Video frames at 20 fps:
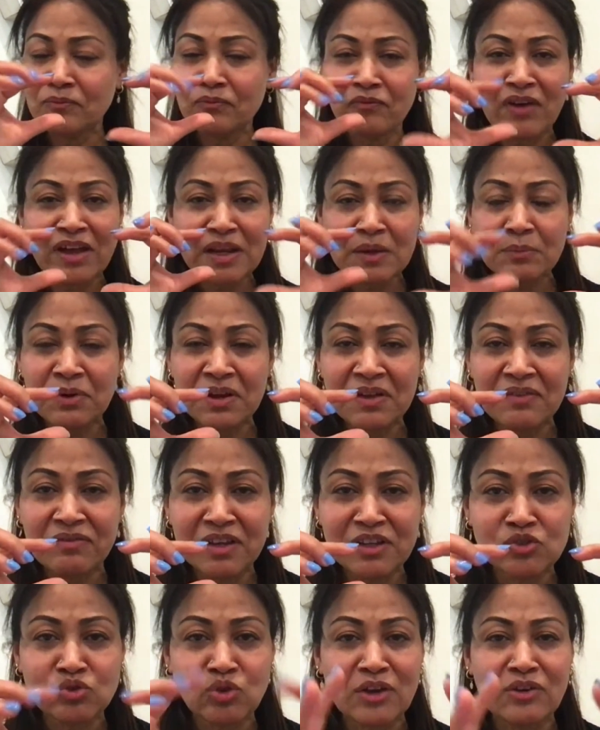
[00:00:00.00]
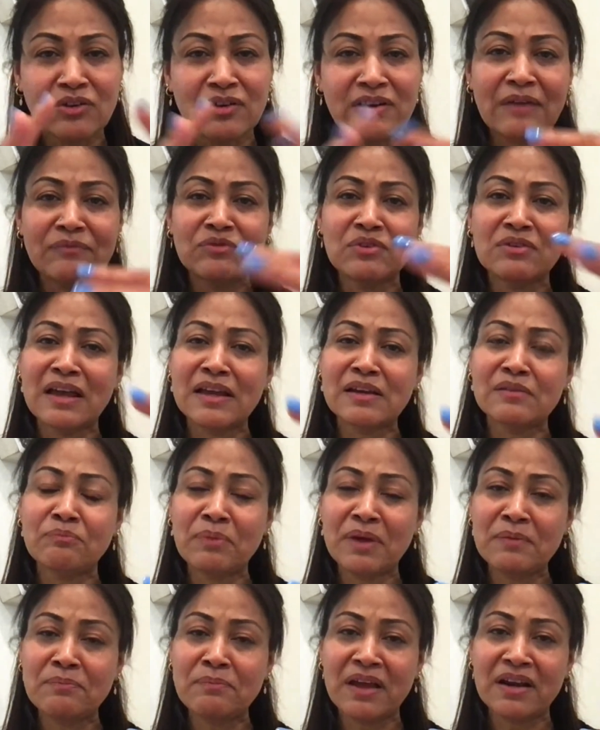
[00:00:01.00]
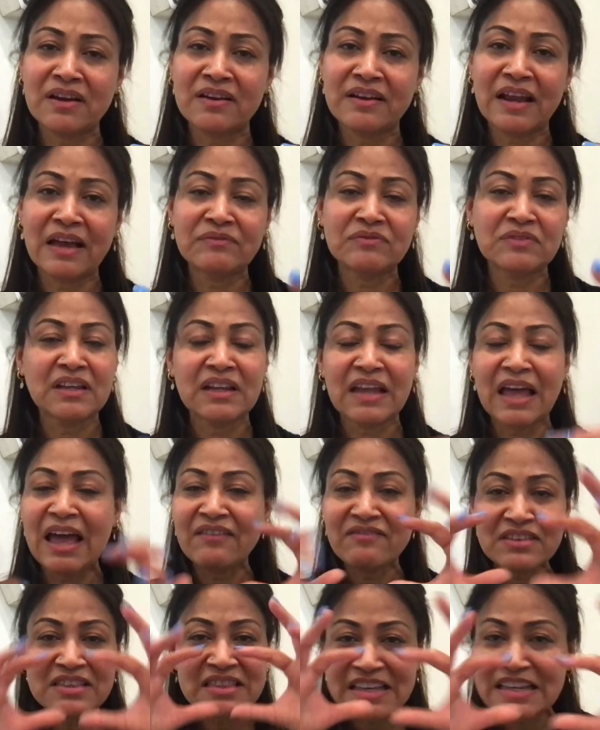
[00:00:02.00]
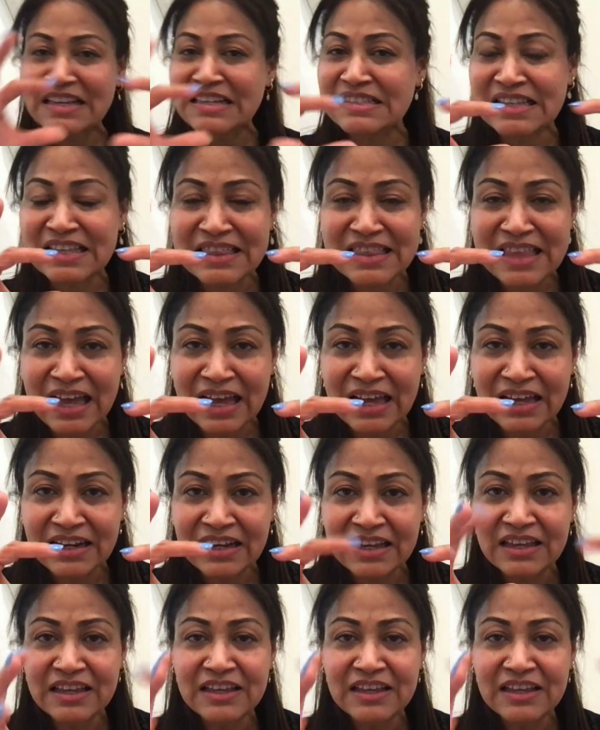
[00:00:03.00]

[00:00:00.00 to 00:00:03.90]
very briefly so I don't have to write big paragraphs and everything is in that.